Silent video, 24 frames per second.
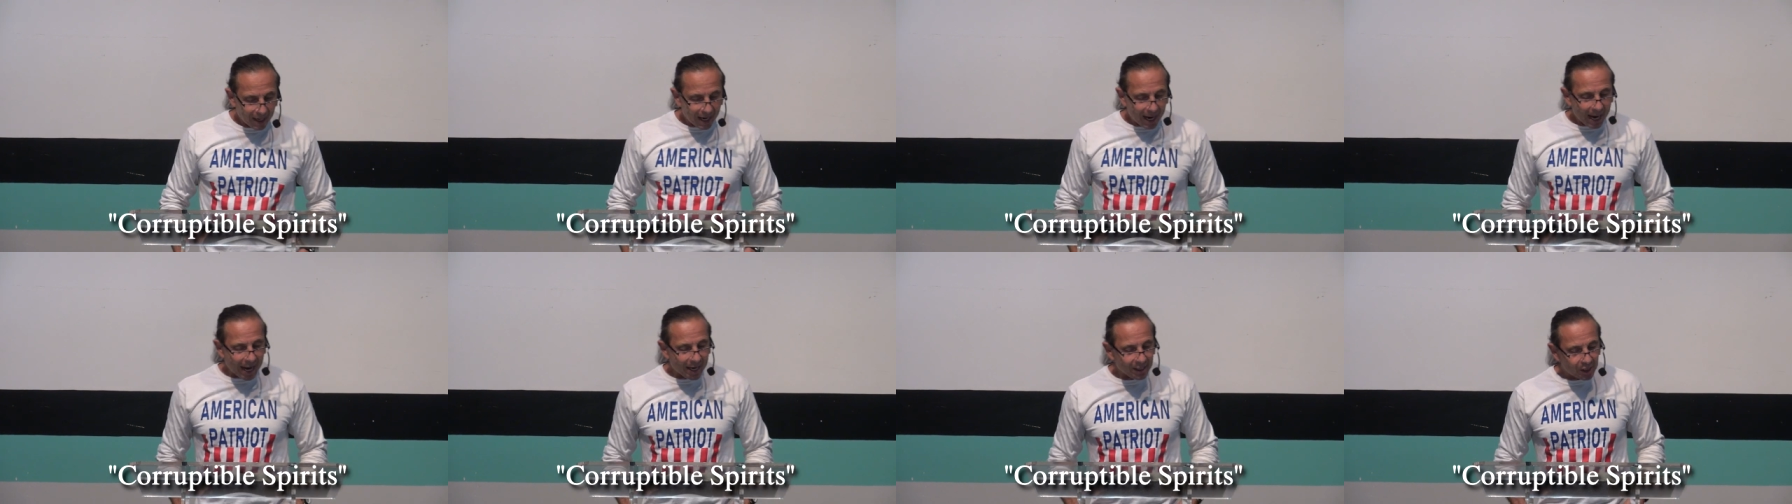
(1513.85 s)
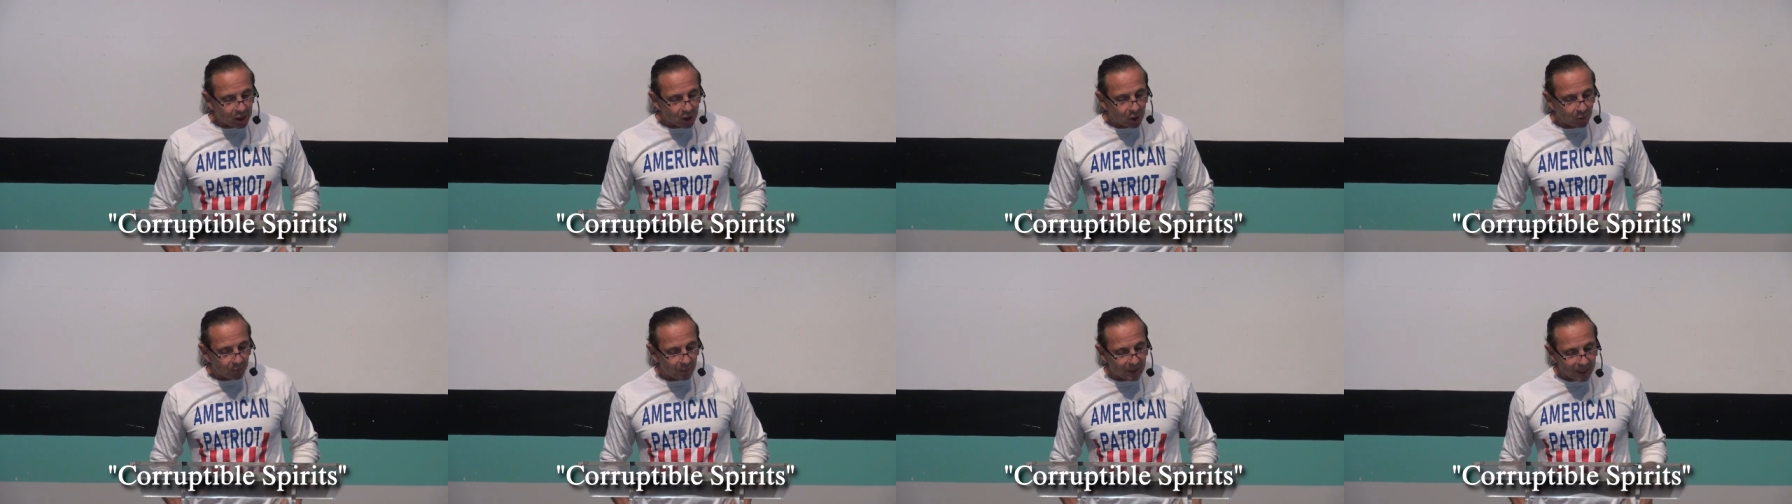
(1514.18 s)
And
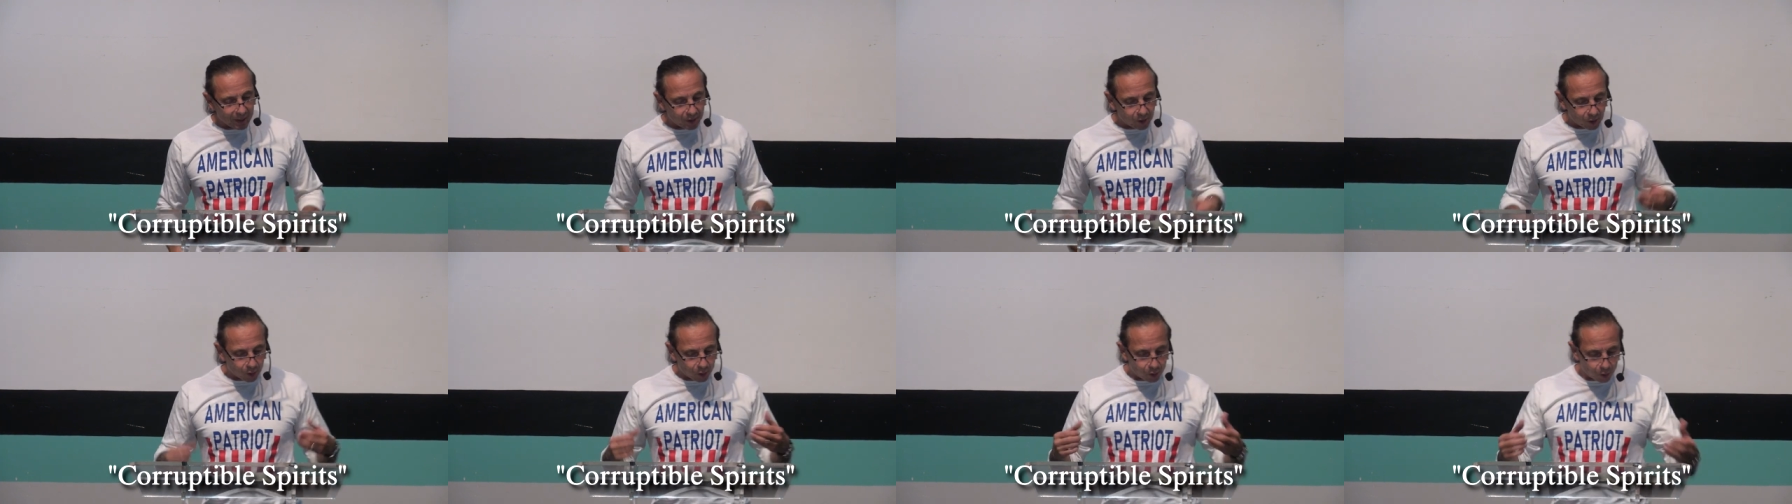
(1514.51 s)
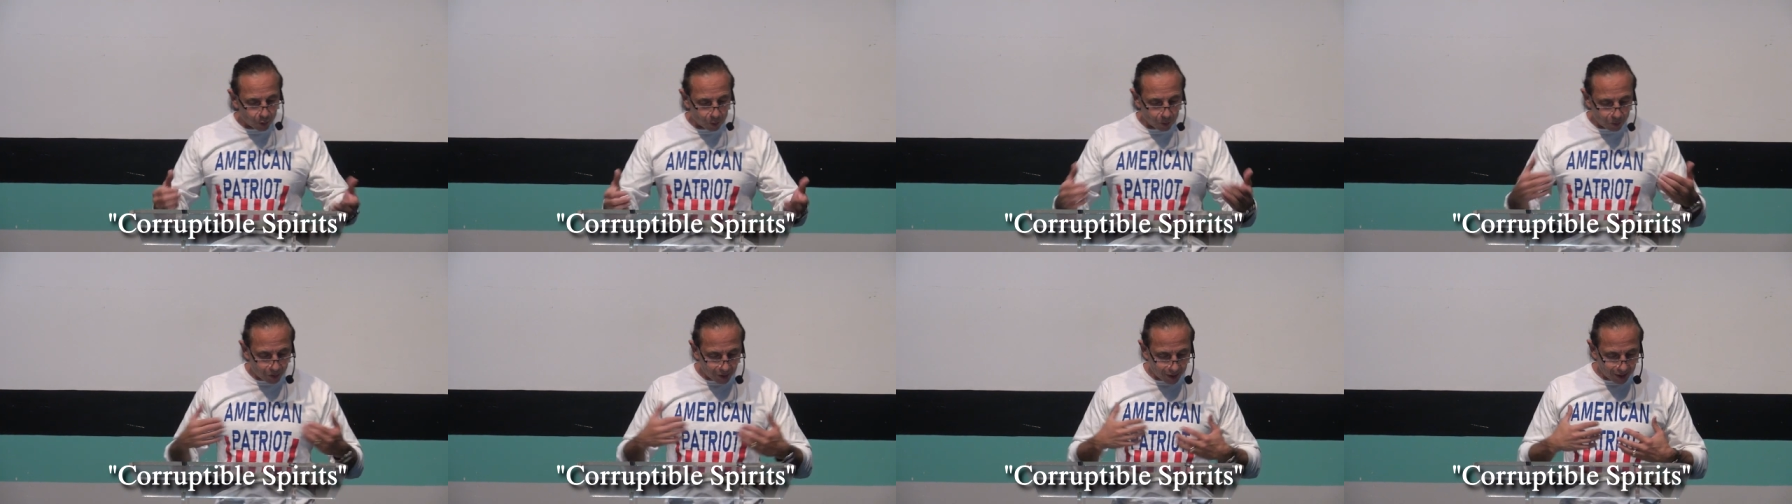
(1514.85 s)
speaks the
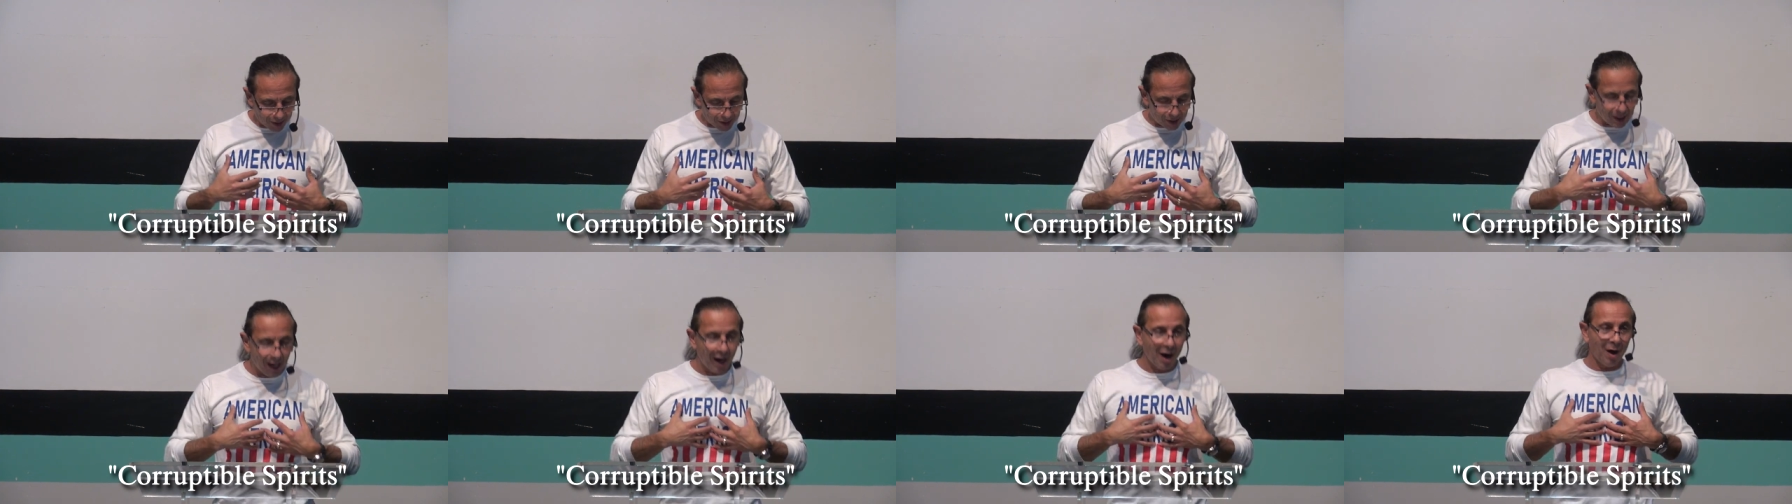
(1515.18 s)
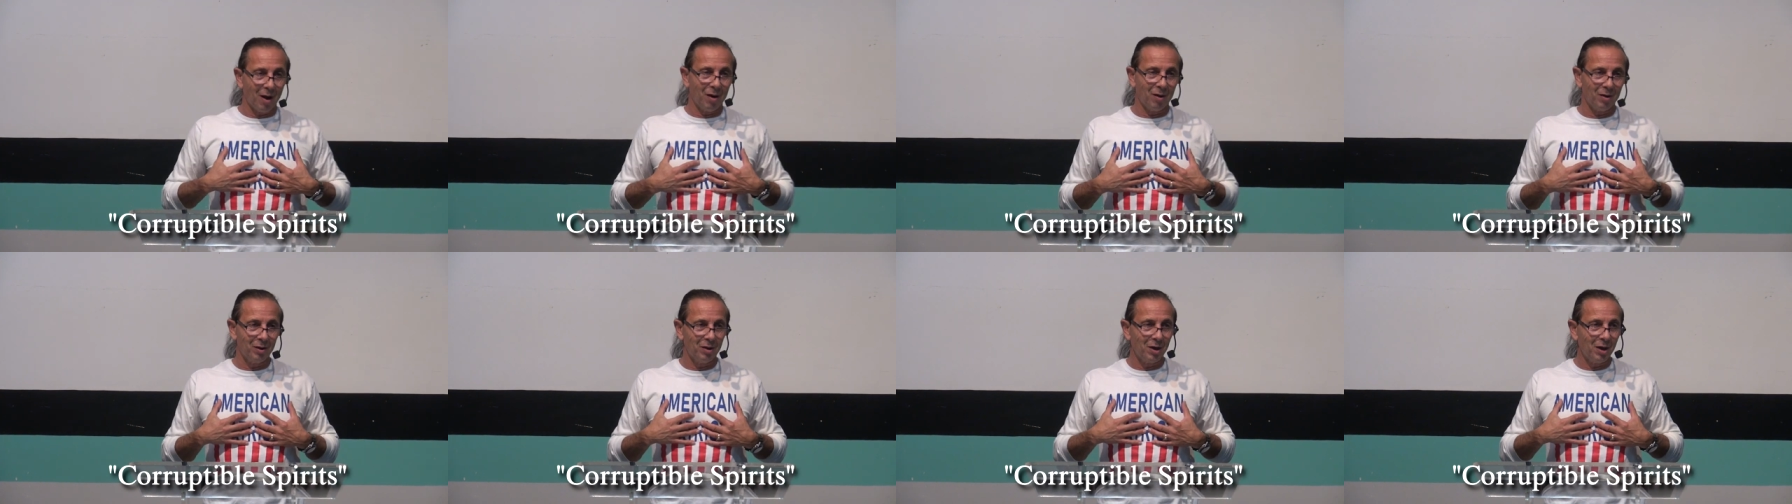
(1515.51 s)
truth in his heart.